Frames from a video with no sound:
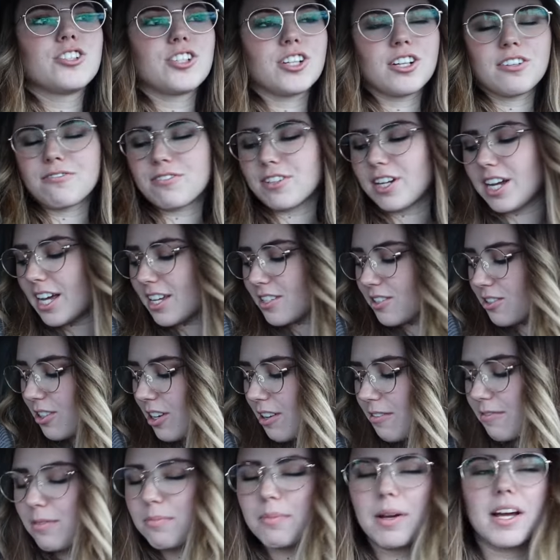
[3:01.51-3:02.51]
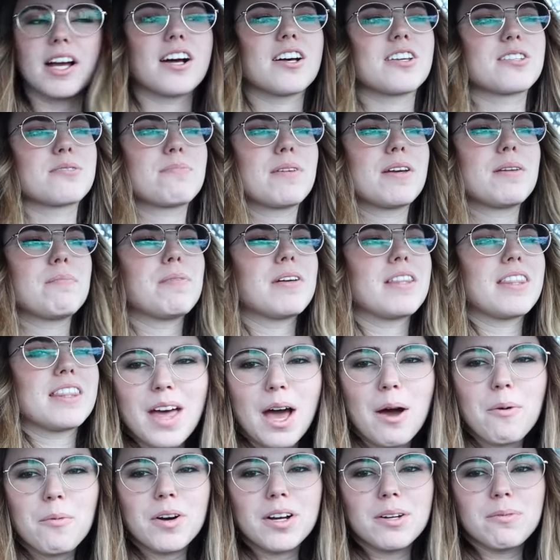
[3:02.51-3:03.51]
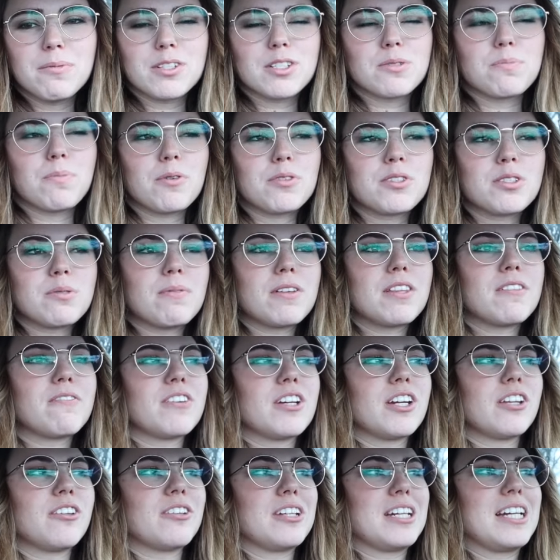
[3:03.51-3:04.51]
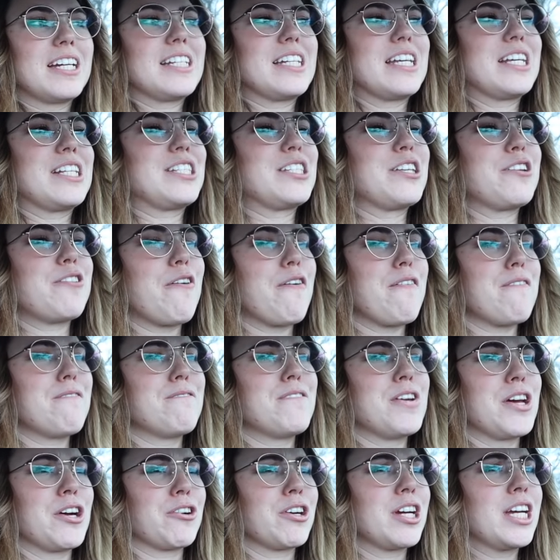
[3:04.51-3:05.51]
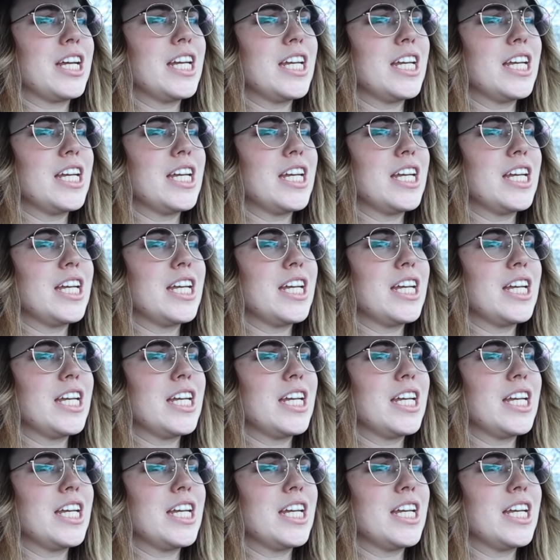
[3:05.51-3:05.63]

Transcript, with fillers: sugar-free hazelnut for my husband, but that one was supposed to be the vanilla, and it tasted very